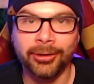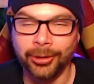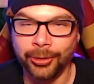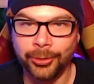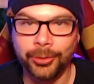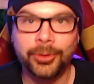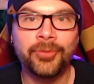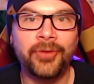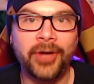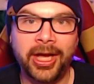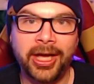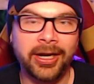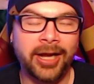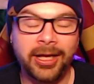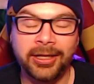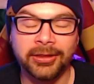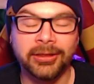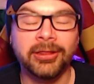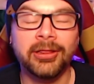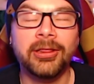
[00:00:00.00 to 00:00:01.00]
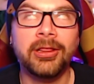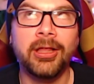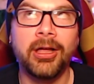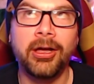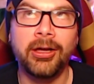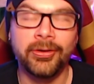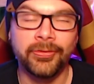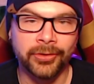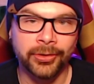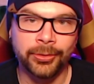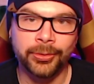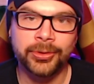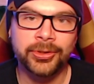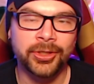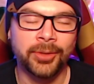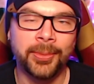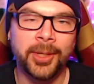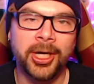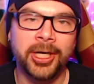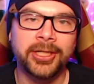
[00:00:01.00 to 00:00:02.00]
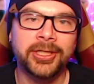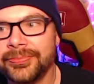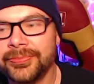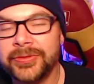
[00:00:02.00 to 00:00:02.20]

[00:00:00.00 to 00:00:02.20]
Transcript: Luke fan. I love Luke so much.